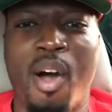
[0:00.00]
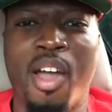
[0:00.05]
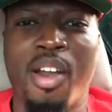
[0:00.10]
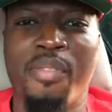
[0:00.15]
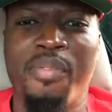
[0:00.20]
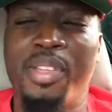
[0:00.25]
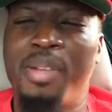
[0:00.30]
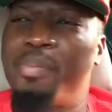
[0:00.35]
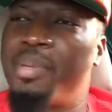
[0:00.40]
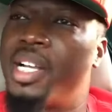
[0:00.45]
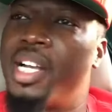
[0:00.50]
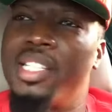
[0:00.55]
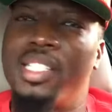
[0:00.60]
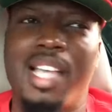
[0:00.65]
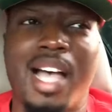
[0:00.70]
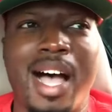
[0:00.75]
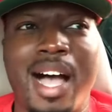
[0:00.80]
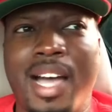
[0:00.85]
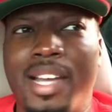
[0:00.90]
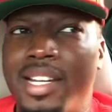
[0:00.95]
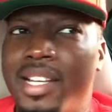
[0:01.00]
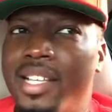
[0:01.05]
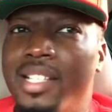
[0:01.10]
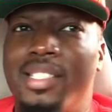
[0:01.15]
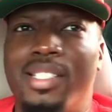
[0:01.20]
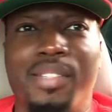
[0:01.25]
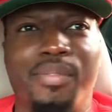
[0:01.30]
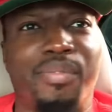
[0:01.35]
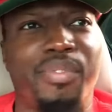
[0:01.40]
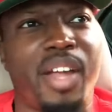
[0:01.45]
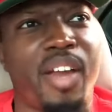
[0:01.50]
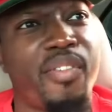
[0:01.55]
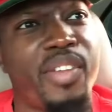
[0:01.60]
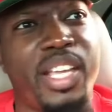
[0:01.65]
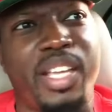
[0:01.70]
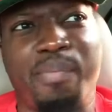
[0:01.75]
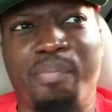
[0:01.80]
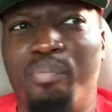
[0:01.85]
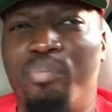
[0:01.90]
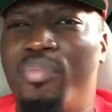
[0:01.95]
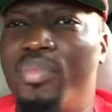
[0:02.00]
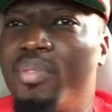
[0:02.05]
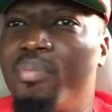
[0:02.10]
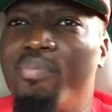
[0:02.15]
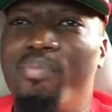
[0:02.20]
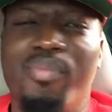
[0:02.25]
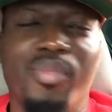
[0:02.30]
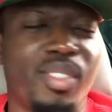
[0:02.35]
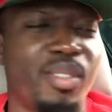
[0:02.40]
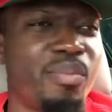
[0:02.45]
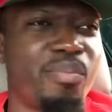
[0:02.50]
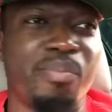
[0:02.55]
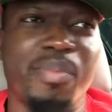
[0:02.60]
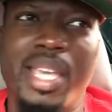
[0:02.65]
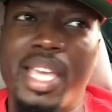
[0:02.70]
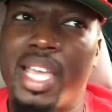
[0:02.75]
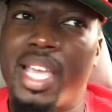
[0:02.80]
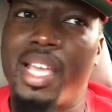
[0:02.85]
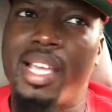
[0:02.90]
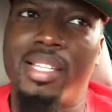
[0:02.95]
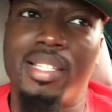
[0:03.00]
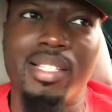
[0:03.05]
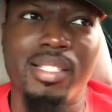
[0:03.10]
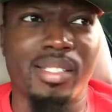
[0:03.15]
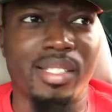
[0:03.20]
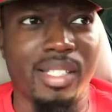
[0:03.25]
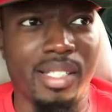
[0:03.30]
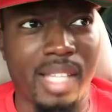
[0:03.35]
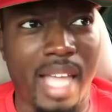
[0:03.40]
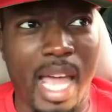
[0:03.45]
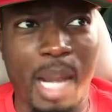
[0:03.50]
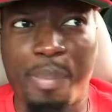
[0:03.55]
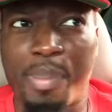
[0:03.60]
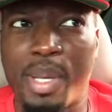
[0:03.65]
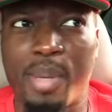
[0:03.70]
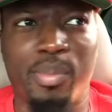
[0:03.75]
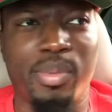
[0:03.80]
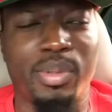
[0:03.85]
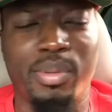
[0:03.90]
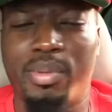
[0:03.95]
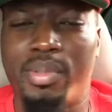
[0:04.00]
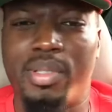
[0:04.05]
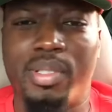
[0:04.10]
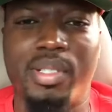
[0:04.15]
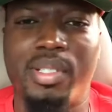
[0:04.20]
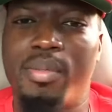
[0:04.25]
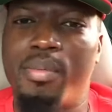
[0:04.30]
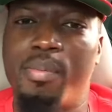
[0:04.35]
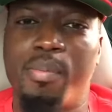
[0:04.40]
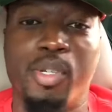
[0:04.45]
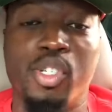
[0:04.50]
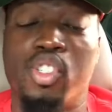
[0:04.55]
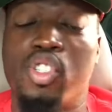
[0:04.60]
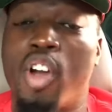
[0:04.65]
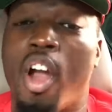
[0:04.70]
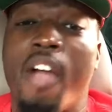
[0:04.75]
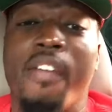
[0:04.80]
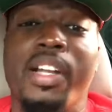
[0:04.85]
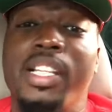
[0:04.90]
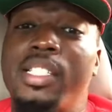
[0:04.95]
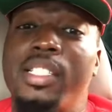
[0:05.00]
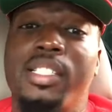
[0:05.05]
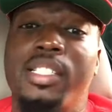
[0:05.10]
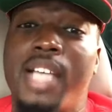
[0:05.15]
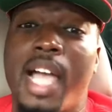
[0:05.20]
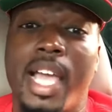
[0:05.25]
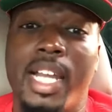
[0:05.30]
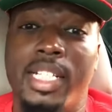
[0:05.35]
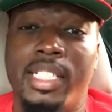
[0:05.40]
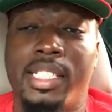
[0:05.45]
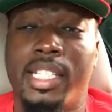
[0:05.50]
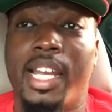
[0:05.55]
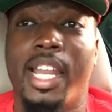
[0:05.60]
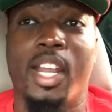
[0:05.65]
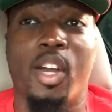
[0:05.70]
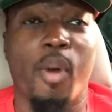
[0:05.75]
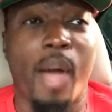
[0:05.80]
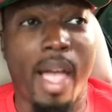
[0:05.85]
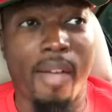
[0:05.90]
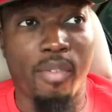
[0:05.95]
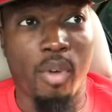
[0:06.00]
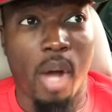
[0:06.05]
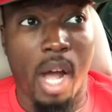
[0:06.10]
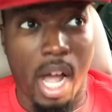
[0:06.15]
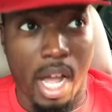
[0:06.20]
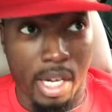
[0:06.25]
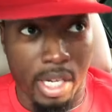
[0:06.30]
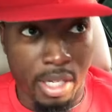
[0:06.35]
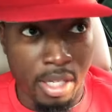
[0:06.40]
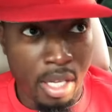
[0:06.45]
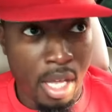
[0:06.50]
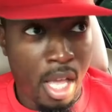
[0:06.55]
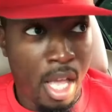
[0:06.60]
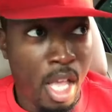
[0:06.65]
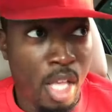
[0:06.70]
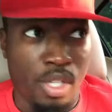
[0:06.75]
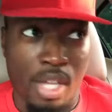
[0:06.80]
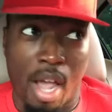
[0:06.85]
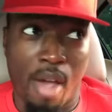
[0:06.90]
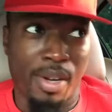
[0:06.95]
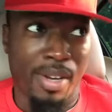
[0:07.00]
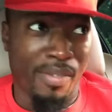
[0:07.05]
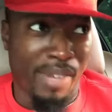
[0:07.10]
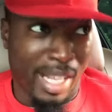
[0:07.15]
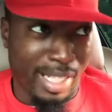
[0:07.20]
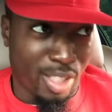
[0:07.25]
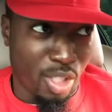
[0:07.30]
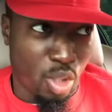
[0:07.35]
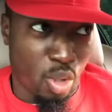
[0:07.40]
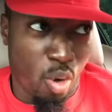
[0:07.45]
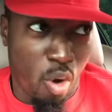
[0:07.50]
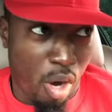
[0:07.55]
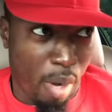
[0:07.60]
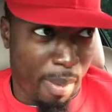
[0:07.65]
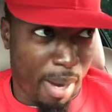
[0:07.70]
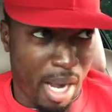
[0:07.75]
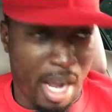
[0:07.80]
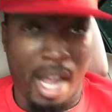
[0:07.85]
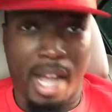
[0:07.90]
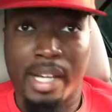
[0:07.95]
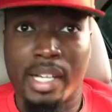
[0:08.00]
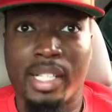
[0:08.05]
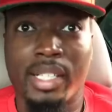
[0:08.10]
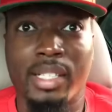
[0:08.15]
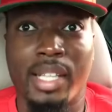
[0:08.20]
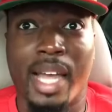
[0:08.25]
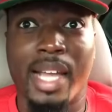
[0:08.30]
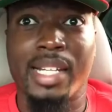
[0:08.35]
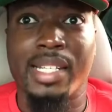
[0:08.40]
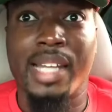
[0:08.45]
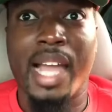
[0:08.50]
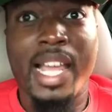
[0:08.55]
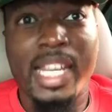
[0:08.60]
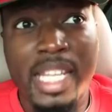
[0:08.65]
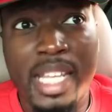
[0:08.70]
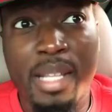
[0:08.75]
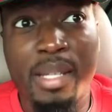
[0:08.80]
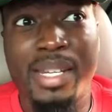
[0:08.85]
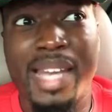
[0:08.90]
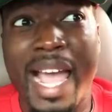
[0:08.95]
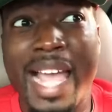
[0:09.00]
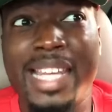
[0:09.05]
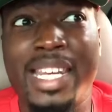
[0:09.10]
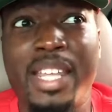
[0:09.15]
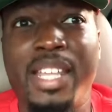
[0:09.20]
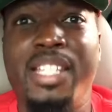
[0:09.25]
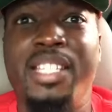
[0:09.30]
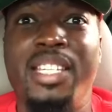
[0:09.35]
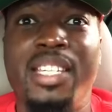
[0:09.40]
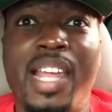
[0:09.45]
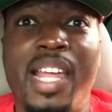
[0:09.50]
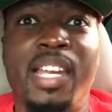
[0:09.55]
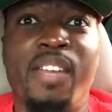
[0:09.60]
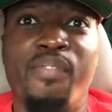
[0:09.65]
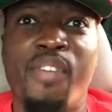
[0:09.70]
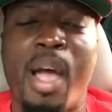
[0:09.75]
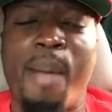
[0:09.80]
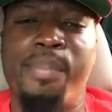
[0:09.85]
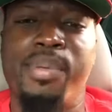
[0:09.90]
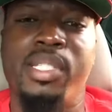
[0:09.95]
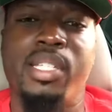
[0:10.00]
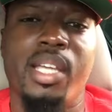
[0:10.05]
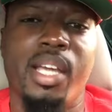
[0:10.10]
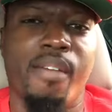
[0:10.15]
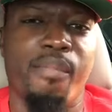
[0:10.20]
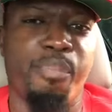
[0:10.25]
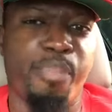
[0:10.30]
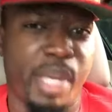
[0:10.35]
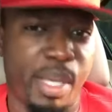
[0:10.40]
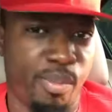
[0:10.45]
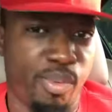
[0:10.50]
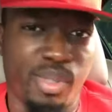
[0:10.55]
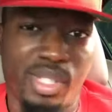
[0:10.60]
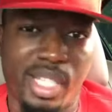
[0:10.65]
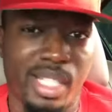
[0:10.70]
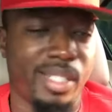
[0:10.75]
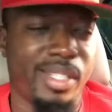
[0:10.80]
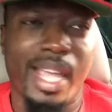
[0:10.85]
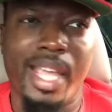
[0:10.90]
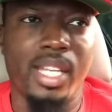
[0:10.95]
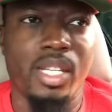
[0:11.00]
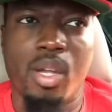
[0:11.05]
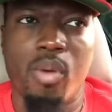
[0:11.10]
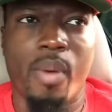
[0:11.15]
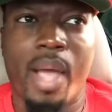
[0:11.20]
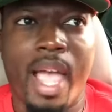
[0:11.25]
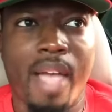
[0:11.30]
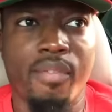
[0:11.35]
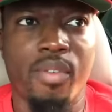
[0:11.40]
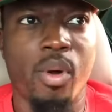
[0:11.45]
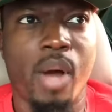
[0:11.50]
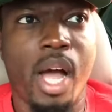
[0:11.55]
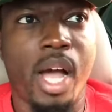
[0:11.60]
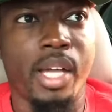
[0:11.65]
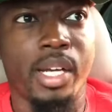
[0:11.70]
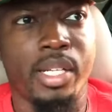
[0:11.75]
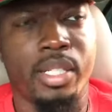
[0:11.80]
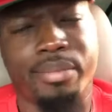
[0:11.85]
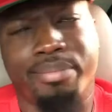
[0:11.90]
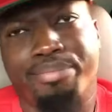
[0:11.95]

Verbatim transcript: part of it because honor is a very man, listen, a lot of people, majority of society today don't have no honor. So I don't even like to talk about honor. Like 90, 90 to 95% of people today don't have no honor.